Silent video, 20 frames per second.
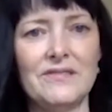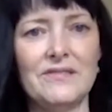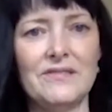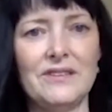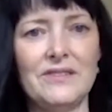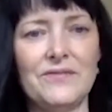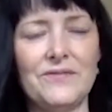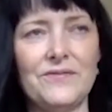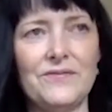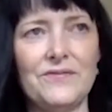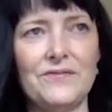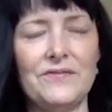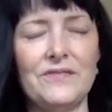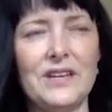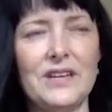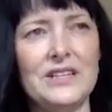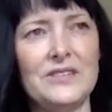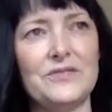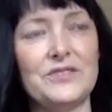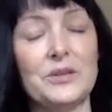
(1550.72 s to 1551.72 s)

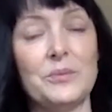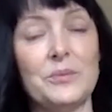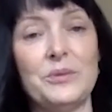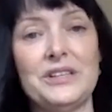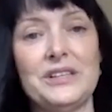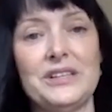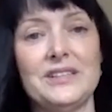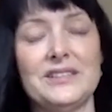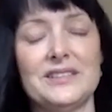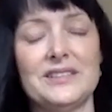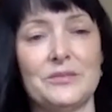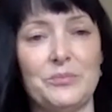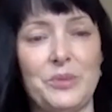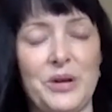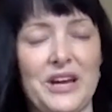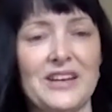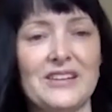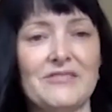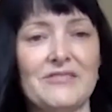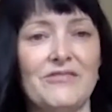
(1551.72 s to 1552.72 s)
If somebody is in
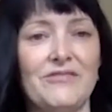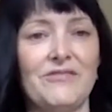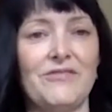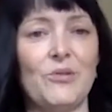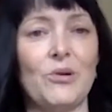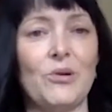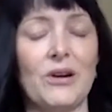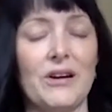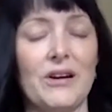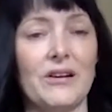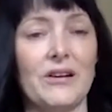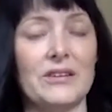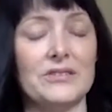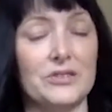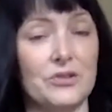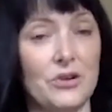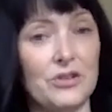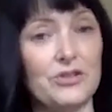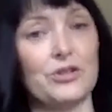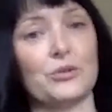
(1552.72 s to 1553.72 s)
pain for a
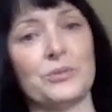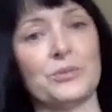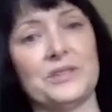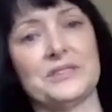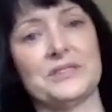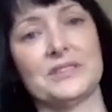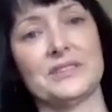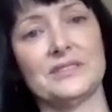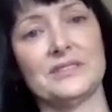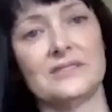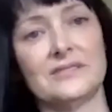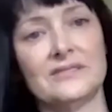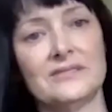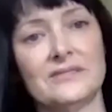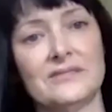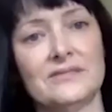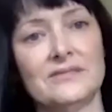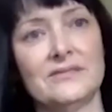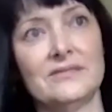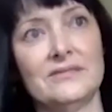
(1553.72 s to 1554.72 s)
structural reason,
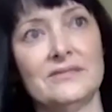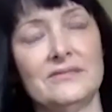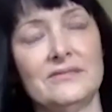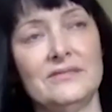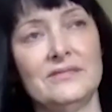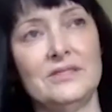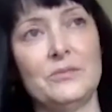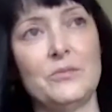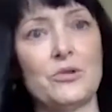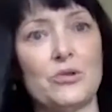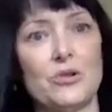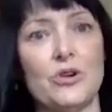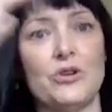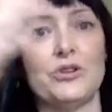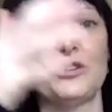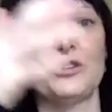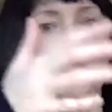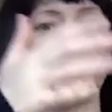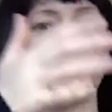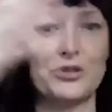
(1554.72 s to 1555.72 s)
all
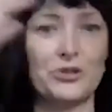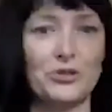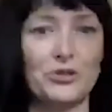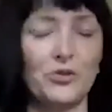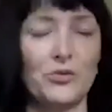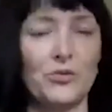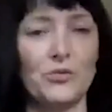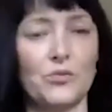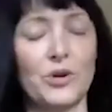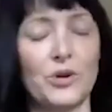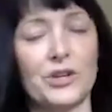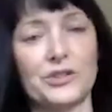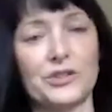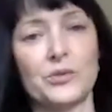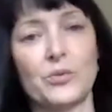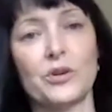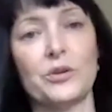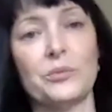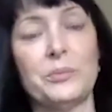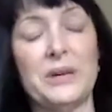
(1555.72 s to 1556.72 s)
the emotional work in
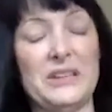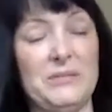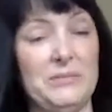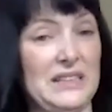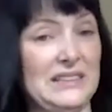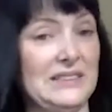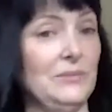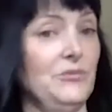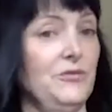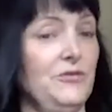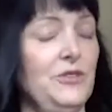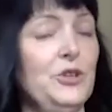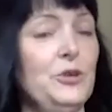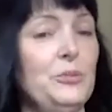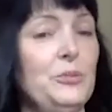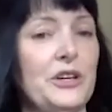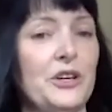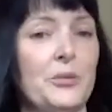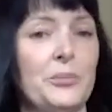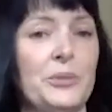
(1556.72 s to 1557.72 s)
the world might make them feel
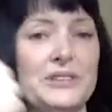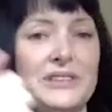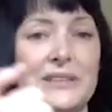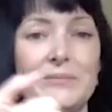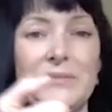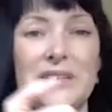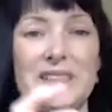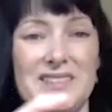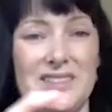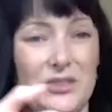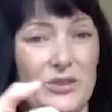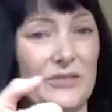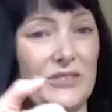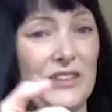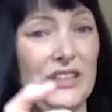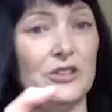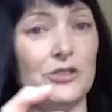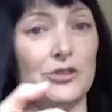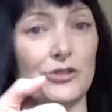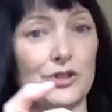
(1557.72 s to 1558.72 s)
better, but they might still have
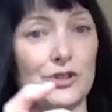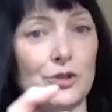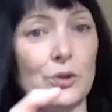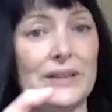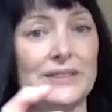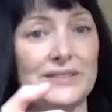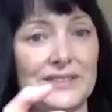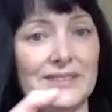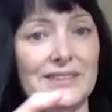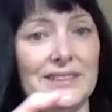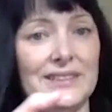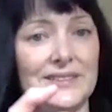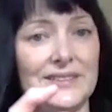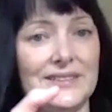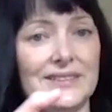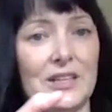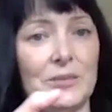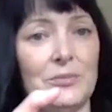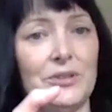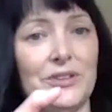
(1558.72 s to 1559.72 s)
an injured joint that needs
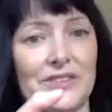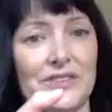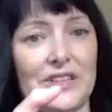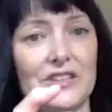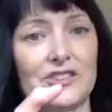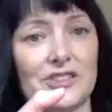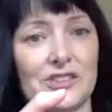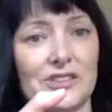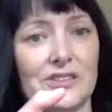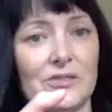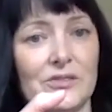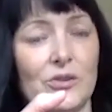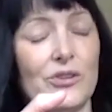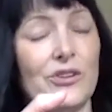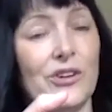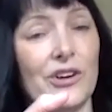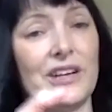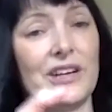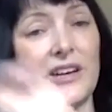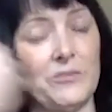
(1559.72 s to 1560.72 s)
stabilization, or
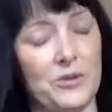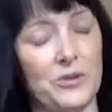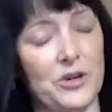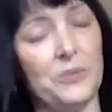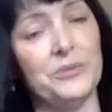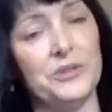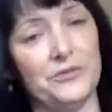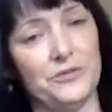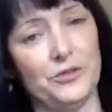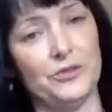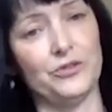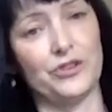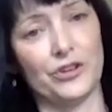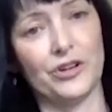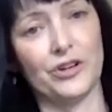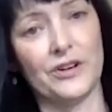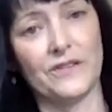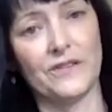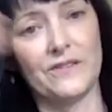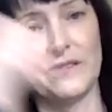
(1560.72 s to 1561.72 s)
they're going to have a problem in the future.